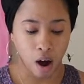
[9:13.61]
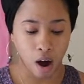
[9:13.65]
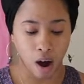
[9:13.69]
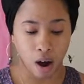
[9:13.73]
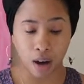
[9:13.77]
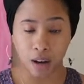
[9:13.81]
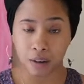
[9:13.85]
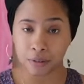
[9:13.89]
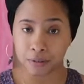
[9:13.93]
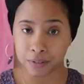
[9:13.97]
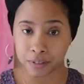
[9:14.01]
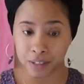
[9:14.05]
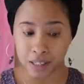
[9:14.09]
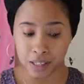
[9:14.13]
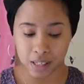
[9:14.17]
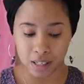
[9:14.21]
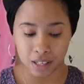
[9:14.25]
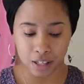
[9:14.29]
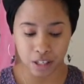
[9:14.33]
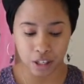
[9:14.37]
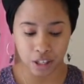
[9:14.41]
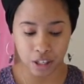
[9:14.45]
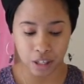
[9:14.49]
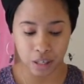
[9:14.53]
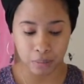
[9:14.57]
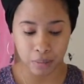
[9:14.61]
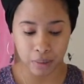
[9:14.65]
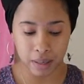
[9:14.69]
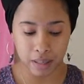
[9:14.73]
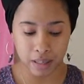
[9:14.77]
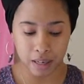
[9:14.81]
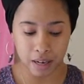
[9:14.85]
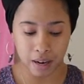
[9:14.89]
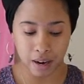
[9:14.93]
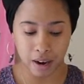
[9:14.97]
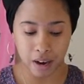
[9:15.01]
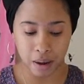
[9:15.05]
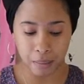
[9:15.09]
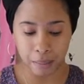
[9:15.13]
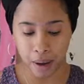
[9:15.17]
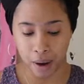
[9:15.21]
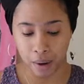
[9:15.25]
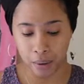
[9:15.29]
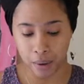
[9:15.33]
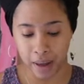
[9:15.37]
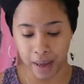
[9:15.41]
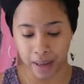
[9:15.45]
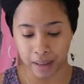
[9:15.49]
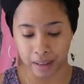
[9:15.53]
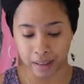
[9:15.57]
Often she must numb
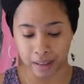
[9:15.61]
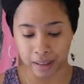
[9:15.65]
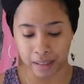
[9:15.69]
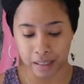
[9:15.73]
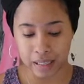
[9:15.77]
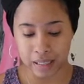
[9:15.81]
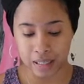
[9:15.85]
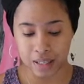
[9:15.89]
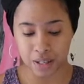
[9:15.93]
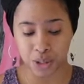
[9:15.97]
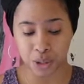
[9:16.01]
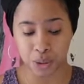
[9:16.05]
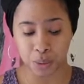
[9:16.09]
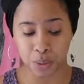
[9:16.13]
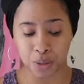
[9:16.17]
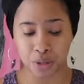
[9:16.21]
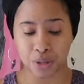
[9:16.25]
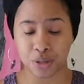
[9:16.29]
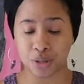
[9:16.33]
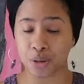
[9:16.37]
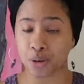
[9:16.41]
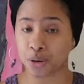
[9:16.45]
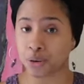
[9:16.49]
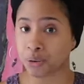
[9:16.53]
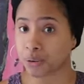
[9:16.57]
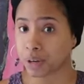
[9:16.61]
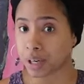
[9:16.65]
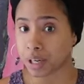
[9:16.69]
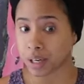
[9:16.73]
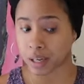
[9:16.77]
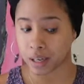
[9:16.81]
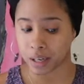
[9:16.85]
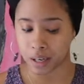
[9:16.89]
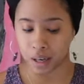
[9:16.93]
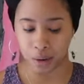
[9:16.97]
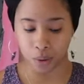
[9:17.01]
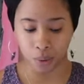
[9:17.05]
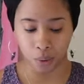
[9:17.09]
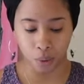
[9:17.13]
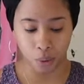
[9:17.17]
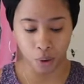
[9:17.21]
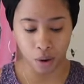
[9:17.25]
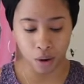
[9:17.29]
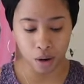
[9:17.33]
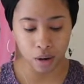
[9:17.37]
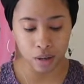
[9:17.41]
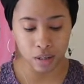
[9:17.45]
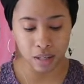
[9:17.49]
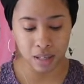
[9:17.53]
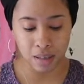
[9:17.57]
out at least to a degree in
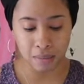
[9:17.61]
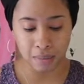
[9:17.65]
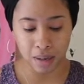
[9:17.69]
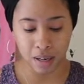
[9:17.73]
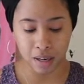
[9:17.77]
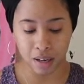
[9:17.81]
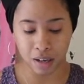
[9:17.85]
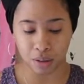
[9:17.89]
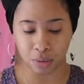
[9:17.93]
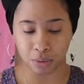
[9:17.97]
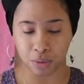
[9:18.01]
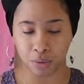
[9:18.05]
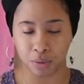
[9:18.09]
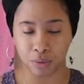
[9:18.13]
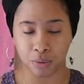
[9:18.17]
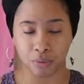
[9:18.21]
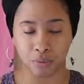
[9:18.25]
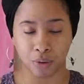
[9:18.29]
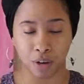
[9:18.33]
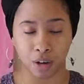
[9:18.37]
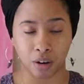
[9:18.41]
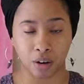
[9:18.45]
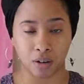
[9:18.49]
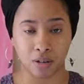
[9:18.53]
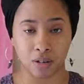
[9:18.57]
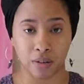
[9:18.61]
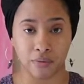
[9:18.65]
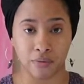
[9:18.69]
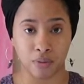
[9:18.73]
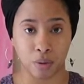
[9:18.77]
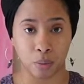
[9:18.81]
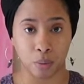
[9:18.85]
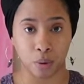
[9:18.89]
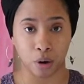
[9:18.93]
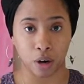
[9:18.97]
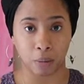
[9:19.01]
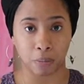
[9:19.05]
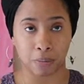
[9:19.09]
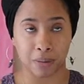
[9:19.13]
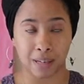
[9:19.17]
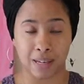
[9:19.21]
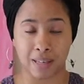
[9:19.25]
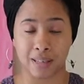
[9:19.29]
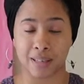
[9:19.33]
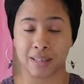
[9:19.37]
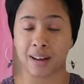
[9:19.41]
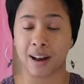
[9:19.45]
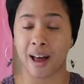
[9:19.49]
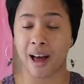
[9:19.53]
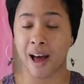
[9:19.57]
order to make it through the rigors of the
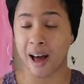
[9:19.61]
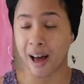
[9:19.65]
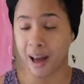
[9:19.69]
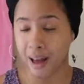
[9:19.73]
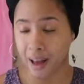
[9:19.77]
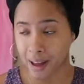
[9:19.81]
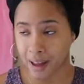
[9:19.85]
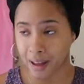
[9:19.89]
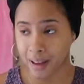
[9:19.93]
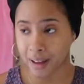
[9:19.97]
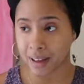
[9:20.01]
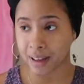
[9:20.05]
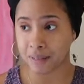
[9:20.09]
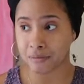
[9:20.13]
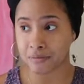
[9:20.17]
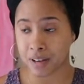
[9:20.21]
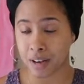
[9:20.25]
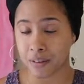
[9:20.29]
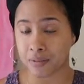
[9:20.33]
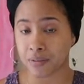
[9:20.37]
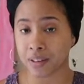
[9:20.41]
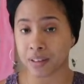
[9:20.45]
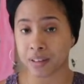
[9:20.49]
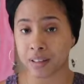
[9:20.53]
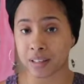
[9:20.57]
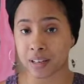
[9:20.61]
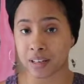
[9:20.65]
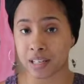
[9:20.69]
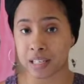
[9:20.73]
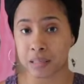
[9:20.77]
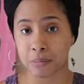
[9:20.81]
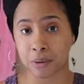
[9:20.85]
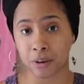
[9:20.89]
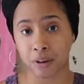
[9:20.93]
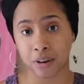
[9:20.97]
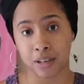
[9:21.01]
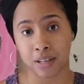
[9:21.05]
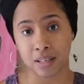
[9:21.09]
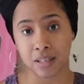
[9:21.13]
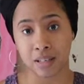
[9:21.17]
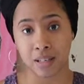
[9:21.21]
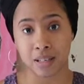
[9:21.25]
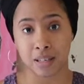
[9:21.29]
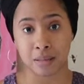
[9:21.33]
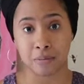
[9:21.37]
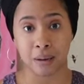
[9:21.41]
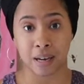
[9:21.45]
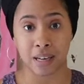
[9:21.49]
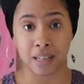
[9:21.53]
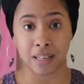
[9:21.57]
workplace. And I have definitely experienced
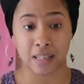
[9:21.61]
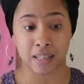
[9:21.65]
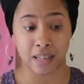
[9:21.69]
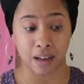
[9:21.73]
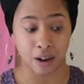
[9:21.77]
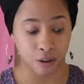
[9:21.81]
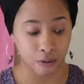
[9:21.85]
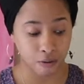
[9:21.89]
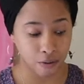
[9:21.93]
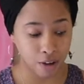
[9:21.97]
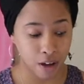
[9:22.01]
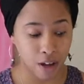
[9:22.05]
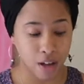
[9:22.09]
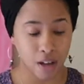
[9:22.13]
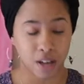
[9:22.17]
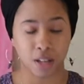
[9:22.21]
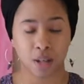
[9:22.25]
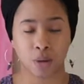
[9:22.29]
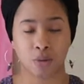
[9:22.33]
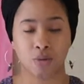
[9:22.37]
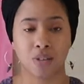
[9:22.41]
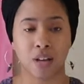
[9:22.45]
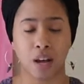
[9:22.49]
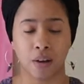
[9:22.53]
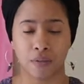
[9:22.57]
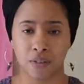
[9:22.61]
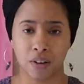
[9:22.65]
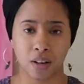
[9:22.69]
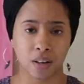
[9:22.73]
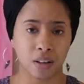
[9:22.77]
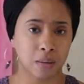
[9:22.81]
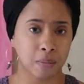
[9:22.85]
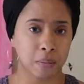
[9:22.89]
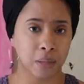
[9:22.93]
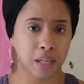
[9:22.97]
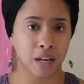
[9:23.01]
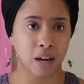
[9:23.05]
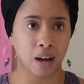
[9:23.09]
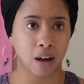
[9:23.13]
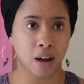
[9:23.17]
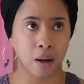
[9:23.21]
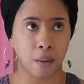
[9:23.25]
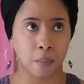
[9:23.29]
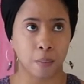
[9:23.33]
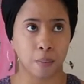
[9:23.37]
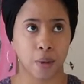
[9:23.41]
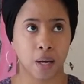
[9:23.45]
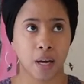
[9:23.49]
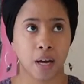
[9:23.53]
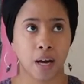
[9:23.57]
this myself. You definitely
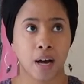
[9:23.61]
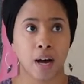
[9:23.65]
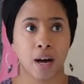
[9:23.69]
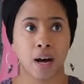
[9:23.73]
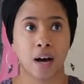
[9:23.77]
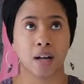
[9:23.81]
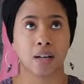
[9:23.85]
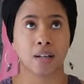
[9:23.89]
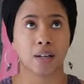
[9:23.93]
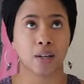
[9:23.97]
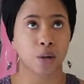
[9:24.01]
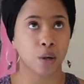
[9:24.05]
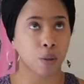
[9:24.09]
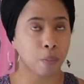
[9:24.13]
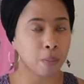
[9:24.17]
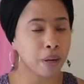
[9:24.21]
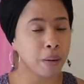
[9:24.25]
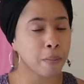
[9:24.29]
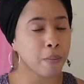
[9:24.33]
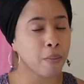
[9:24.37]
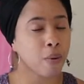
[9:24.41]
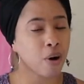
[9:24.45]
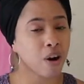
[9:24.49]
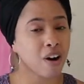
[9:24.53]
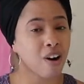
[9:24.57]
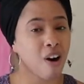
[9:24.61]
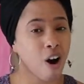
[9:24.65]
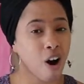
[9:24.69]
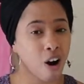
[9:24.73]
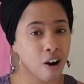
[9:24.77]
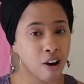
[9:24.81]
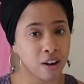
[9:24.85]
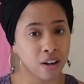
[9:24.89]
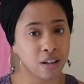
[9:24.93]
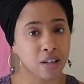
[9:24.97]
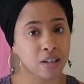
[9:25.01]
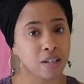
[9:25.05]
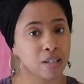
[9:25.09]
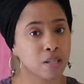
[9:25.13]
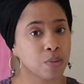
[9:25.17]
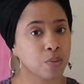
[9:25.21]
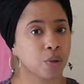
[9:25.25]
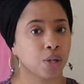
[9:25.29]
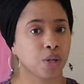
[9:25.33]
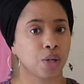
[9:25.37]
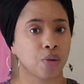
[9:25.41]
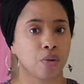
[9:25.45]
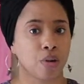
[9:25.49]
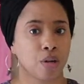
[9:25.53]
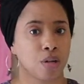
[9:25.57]
become a little bit more hardened
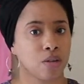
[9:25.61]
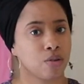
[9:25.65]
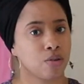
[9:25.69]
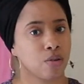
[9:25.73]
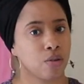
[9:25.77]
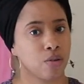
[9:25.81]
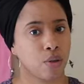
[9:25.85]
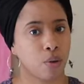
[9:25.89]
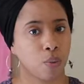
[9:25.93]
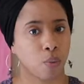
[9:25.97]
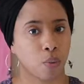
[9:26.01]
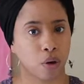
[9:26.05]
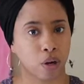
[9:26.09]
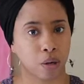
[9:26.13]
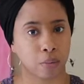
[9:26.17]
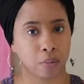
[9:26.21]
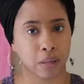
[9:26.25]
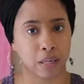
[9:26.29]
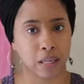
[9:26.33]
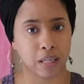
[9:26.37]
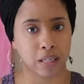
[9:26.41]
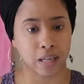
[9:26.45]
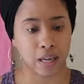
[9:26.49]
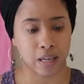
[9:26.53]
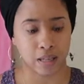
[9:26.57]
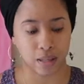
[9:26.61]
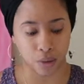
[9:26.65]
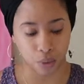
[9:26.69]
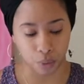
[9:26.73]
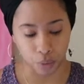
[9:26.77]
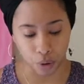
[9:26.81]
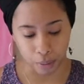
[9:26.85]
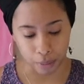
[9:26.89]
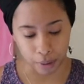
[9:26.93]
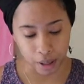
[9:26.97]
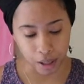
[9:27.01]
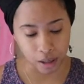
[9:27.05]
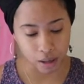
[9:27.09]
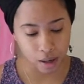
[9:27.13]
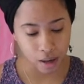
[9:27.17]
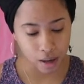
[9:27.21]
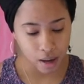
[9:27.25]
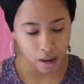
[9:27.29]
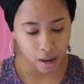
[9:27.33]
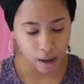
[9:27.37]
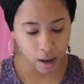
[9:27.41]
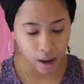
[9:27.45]
when you enter the workplace as a woman.